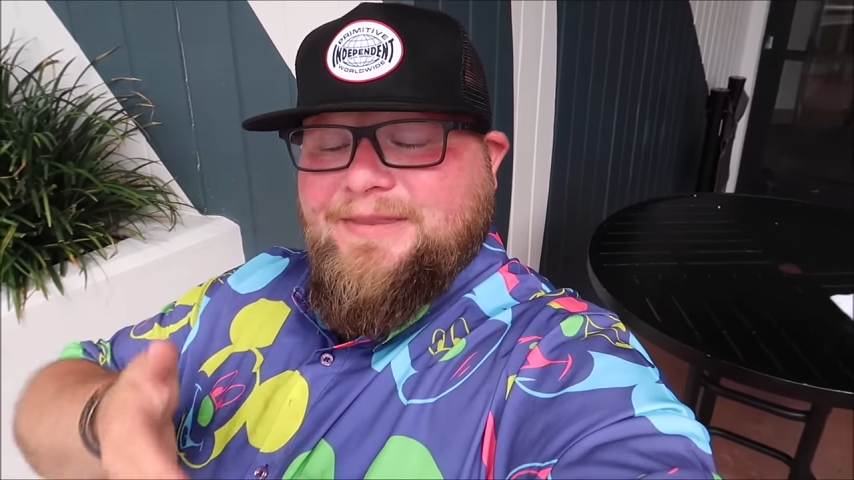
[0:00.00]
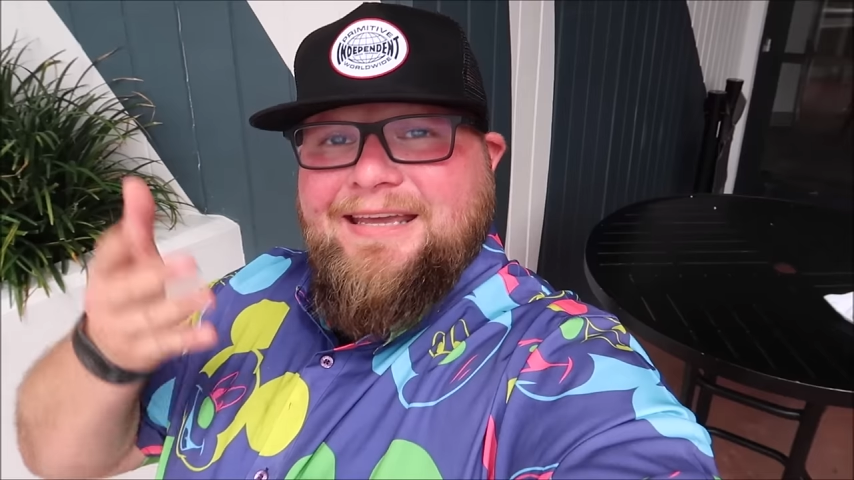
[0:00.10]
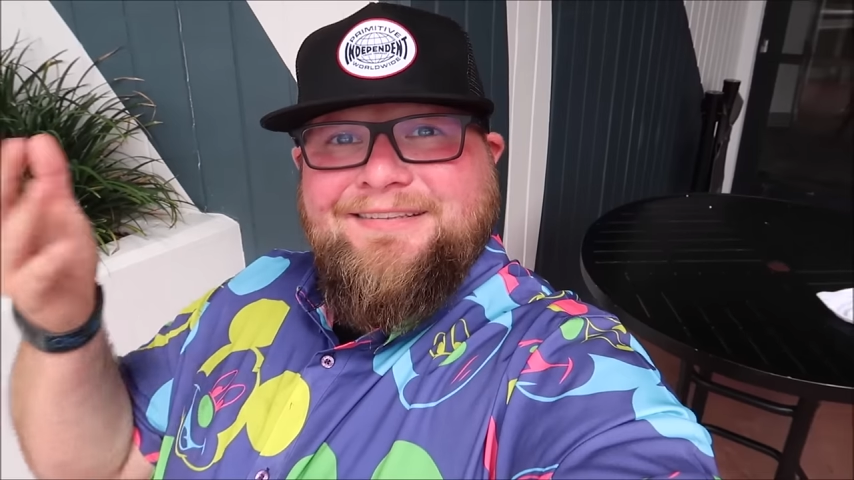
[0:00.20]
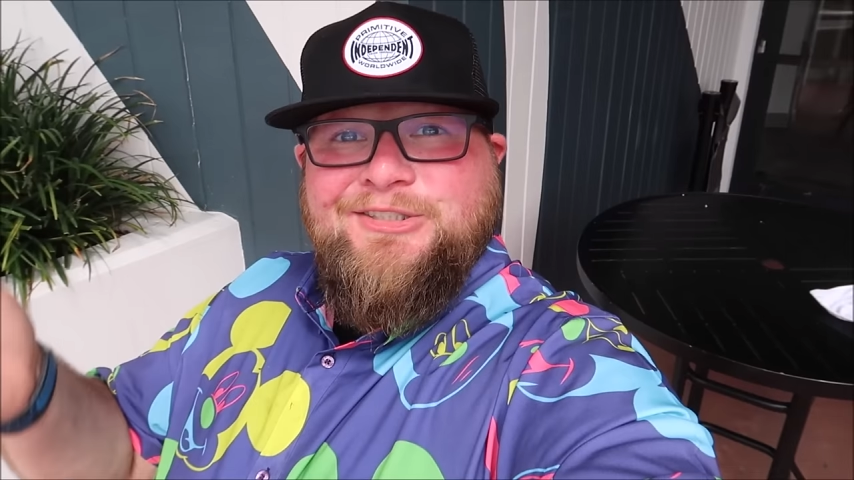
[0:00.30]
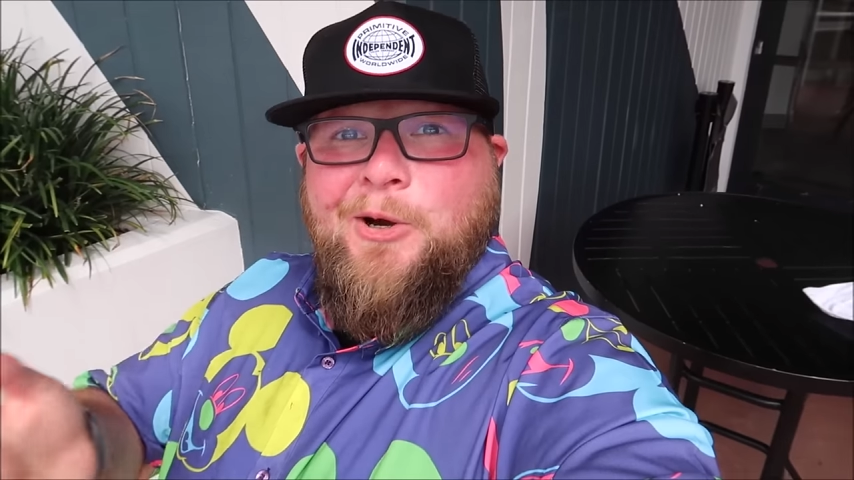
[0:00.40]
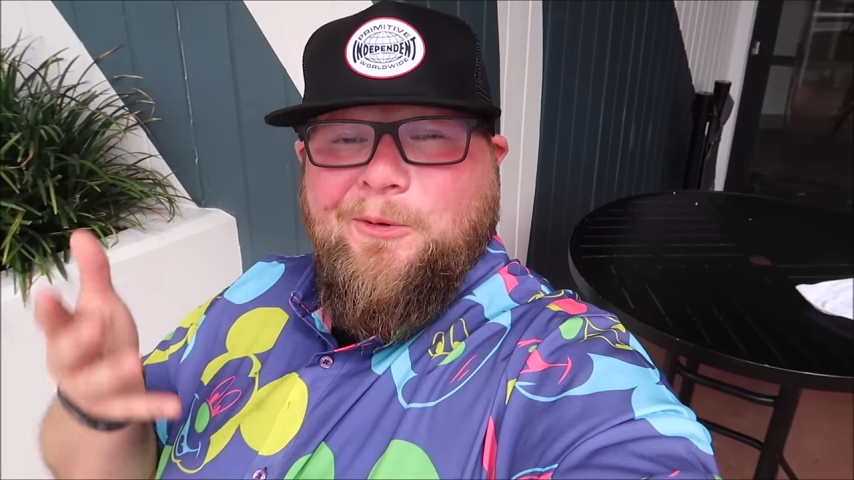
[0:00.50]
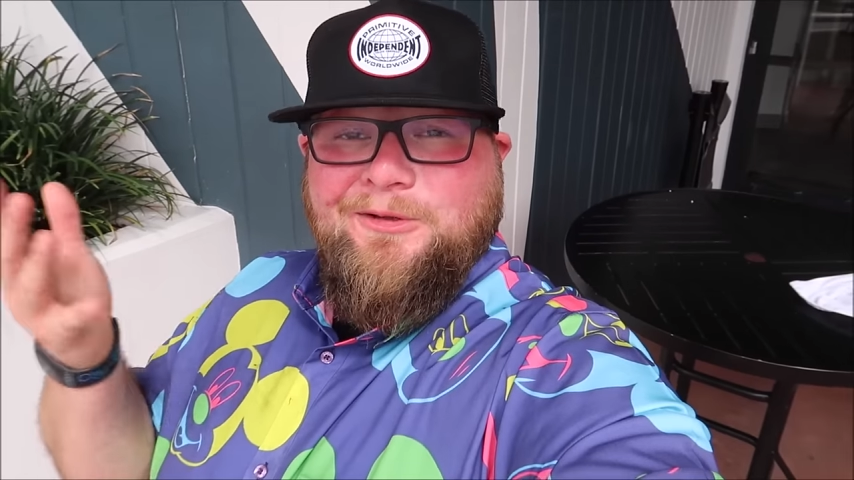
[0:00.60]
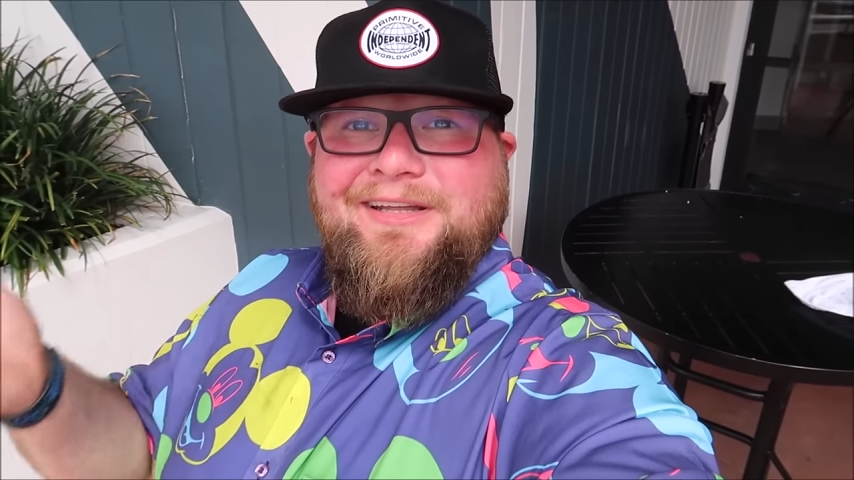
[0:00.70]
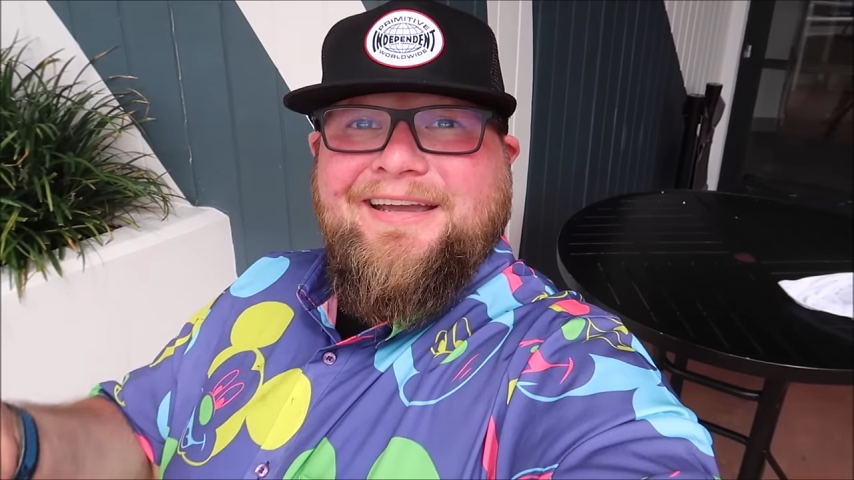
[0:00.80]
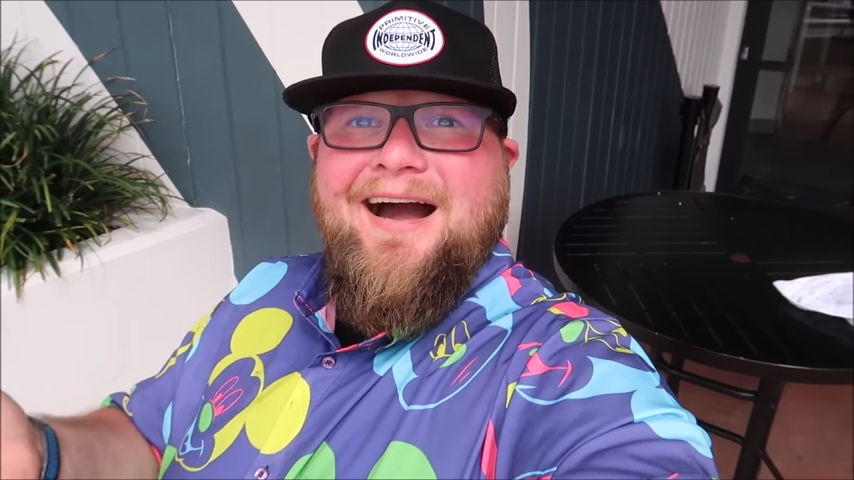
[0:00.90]
things
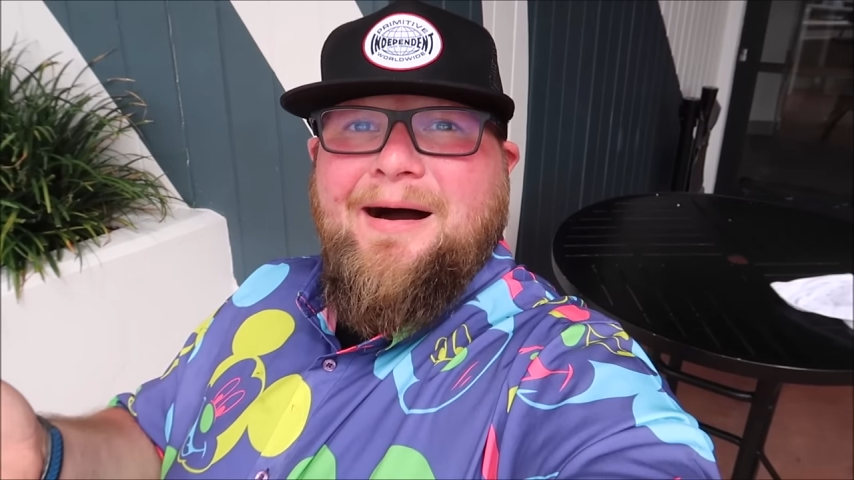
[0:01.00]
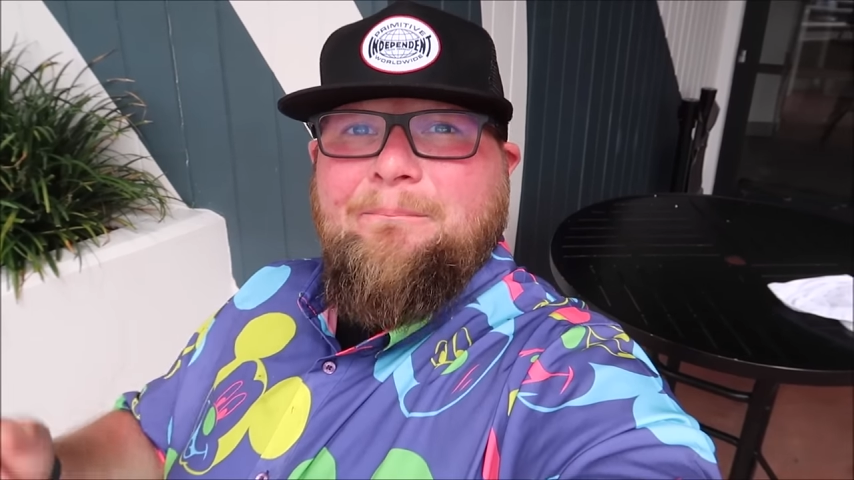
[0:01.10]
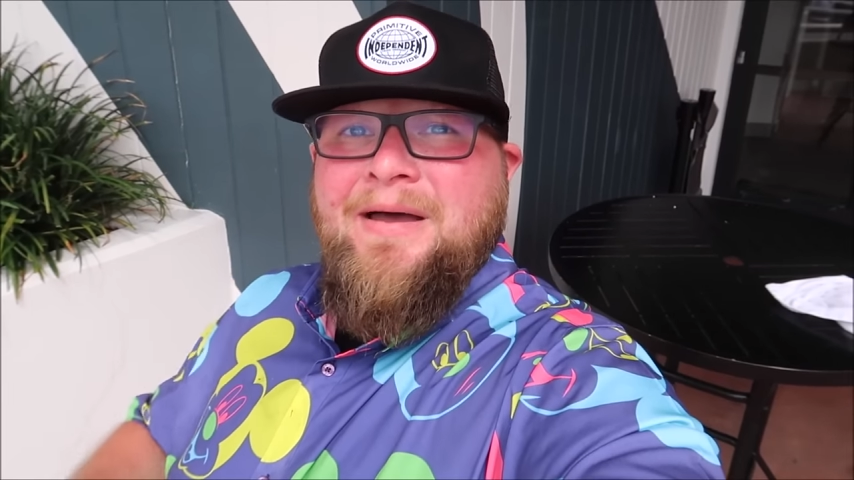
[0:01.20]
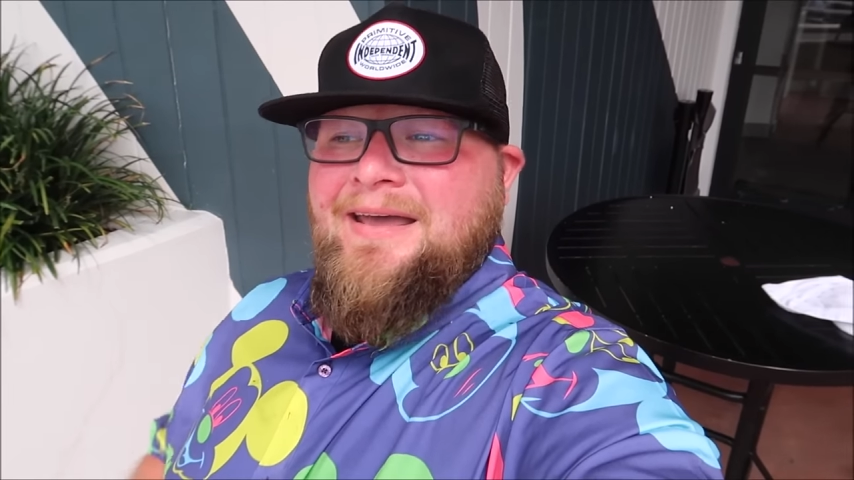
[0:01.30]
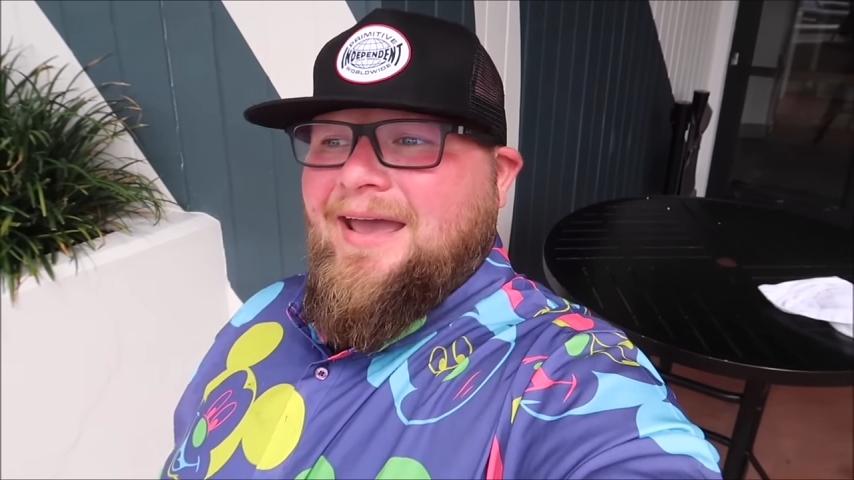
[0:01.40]
totaling up.